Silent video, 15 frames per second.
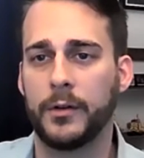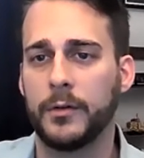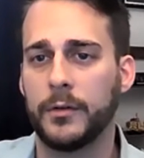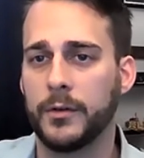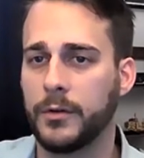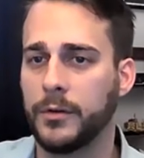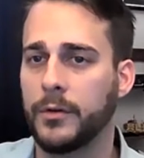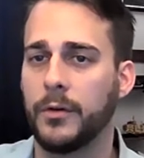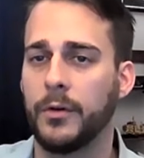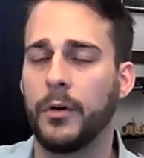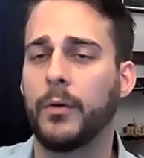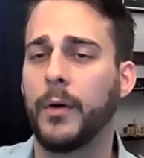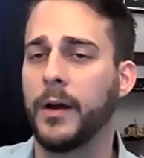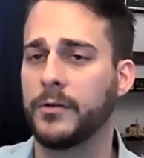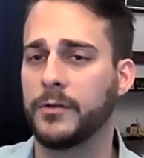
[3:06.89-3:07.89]
You can
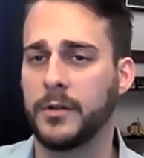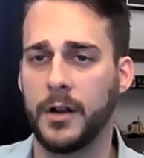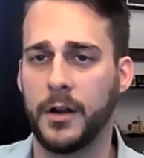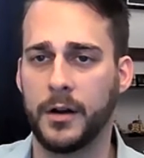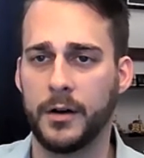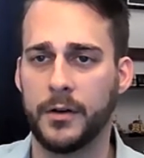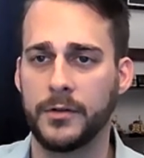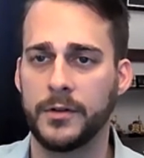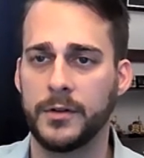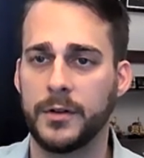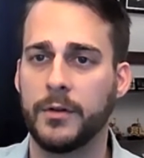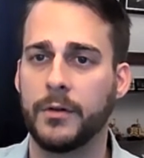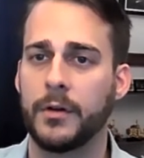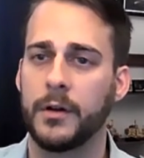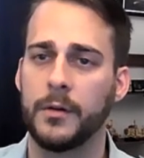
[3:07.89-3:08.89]
do questionnaires and
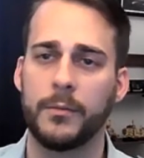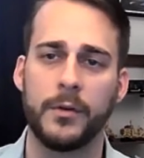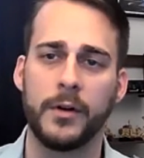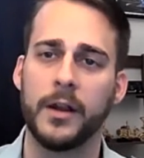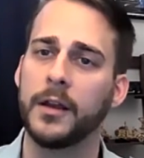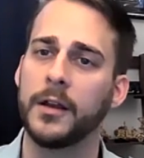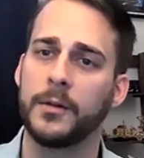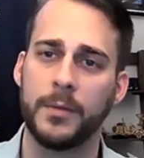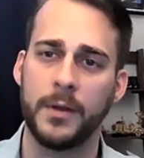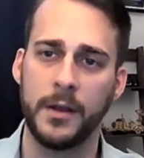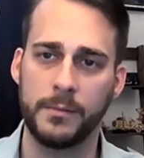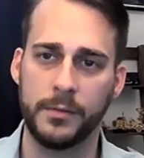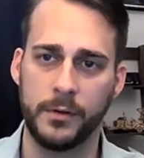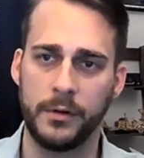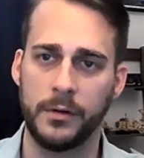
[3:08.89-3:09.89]
you can bring in
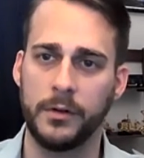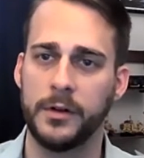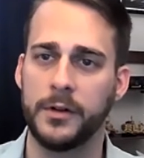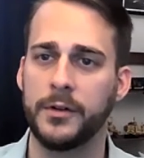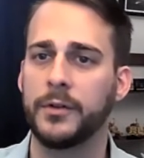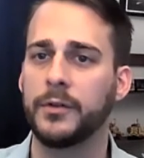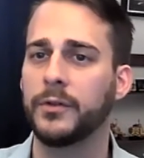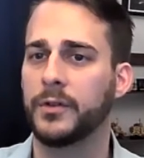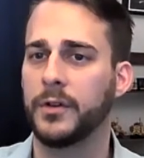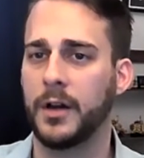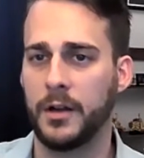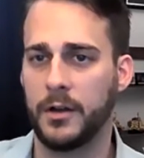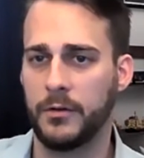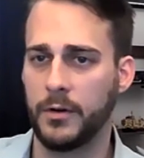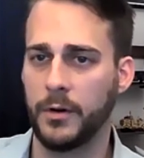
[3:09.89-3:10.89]
people and do
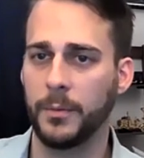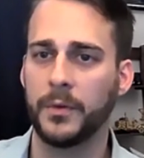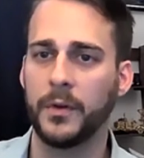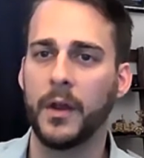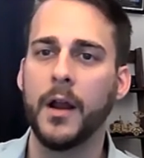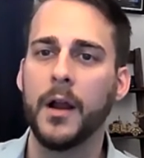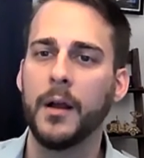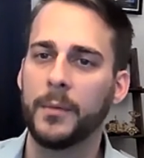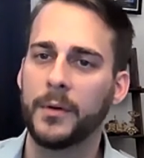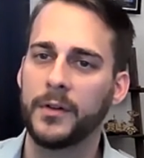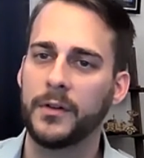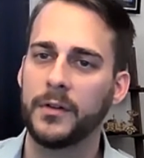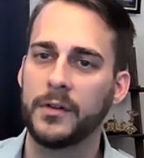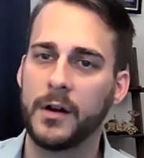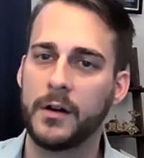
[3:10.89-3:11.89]
study groups, but
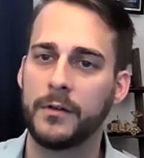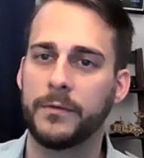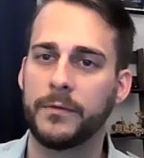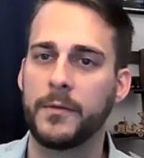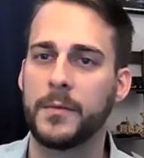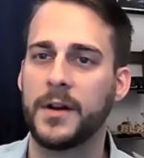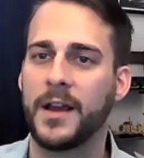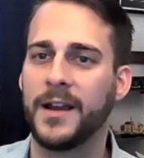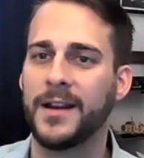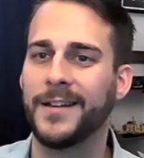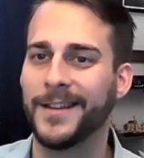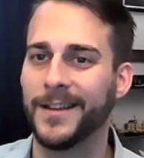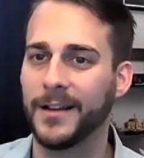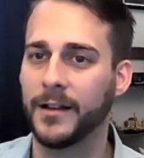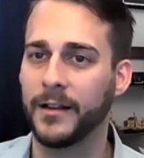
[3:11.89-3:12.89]
start from an
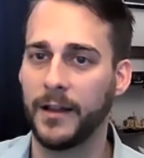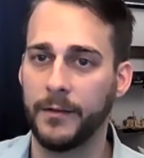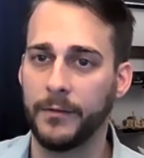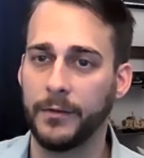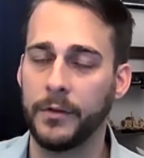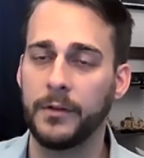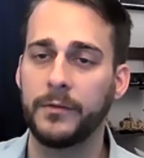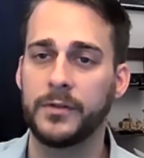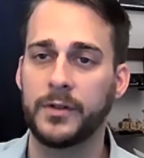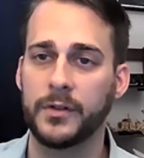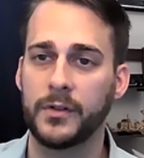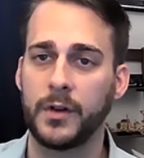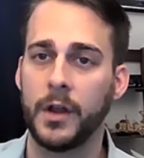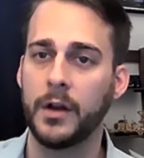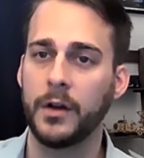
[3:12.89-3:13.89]
idea level of
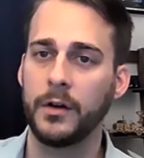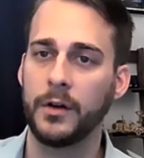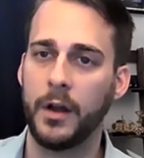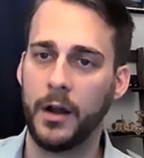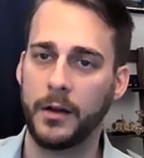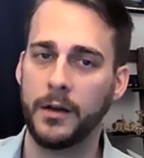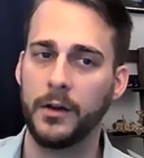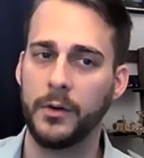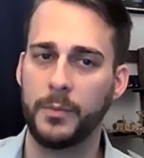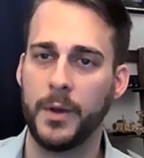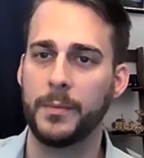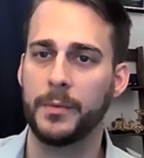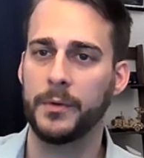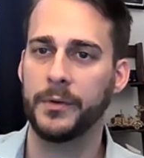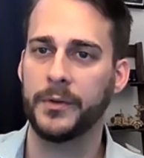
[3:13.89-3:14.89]
just talking to
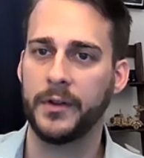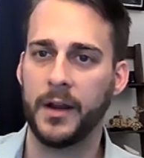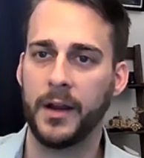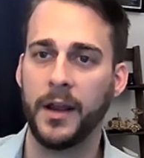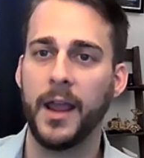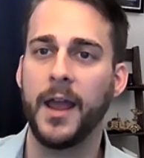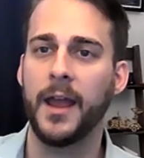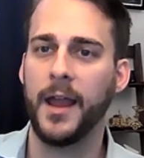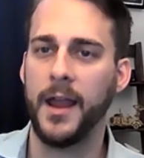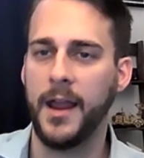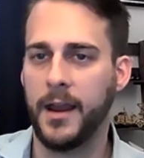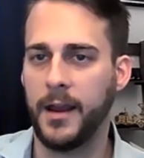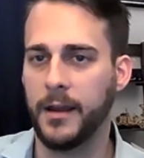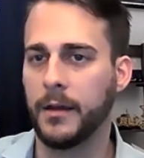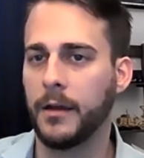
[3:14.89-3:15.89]
people and saying,
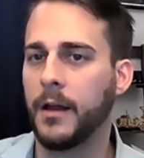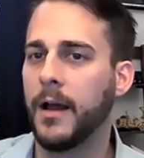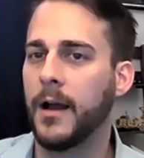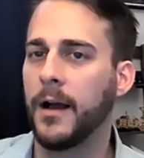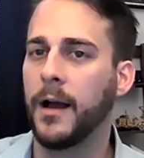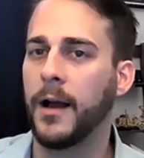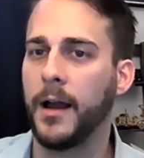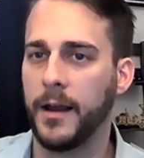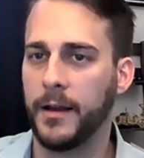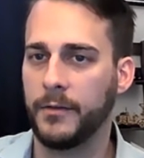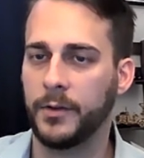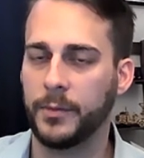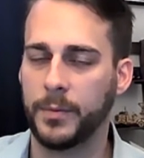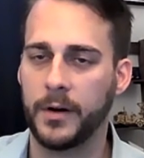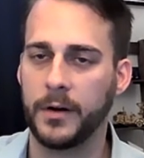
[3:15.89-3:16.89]
hey, I
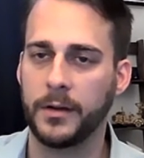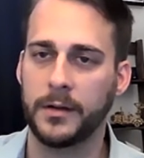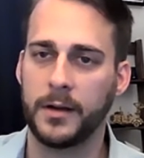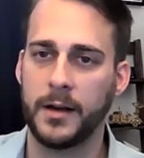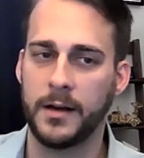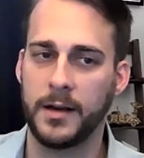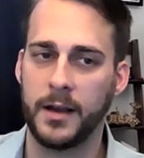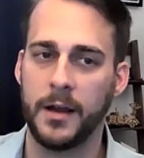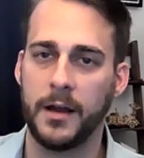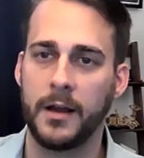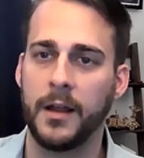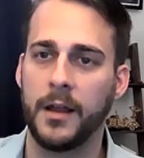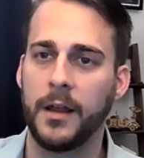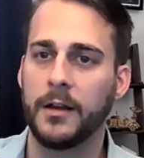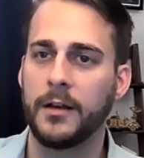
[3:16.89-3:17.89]
have this product
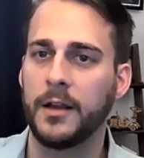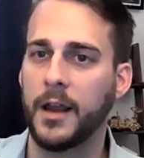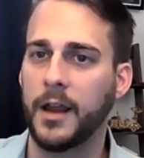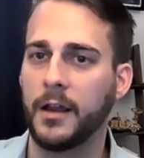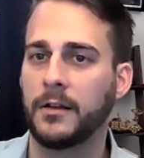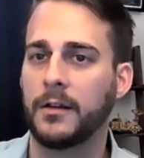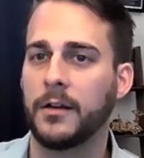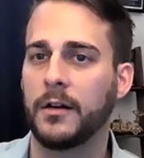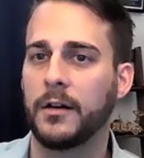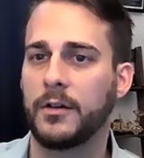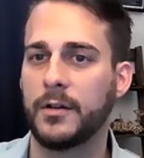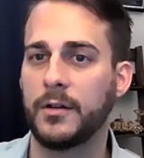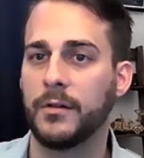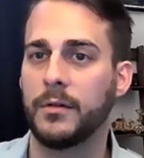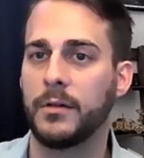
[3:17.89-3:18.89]
idea. It's going to
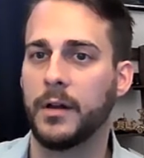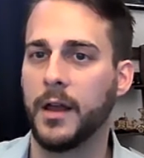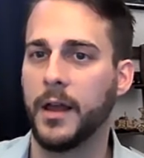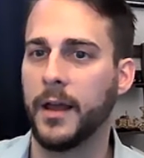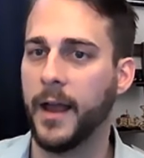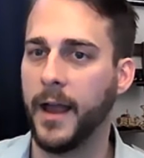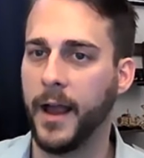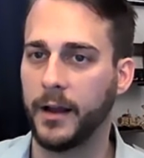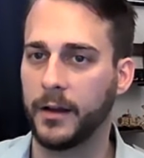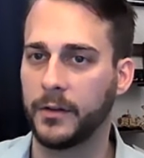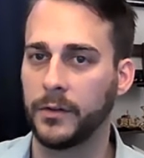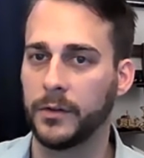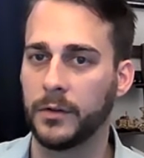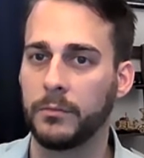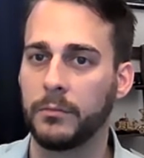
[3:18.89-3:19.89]
do
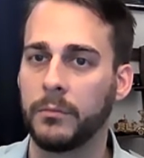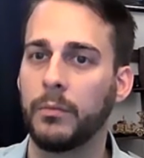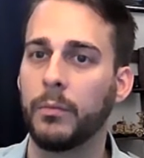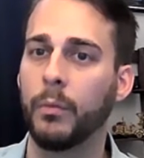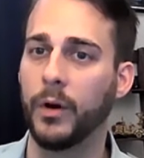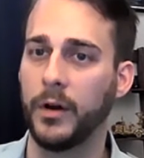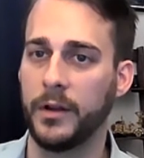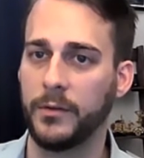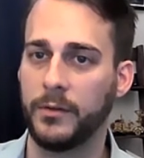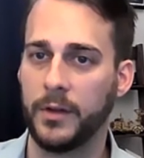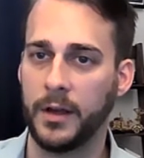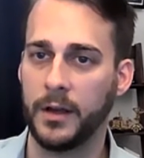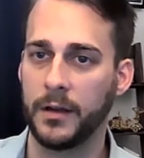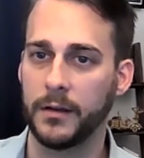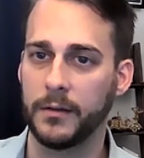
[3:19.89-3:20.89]
X. What do you
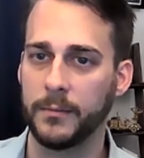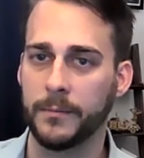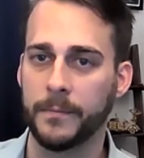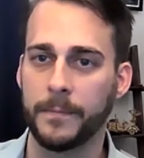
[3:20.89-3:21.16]
think?